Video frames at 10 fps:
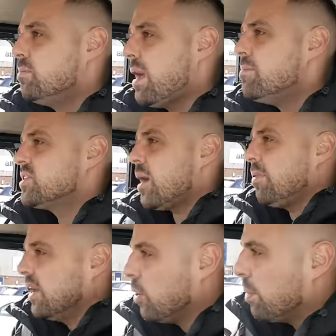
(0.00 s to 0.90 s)
pimped
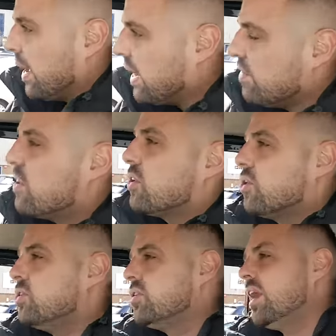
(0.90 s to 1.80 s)
up a little bit. And if you look
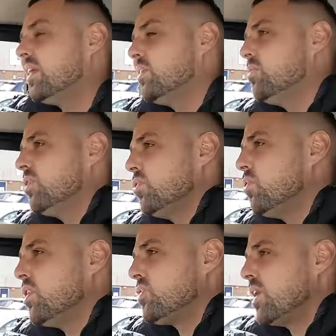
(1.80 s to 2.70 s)
on, I had a little look on
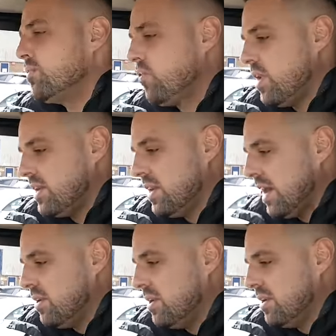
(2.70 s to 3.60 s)
Autotrader before I headed out.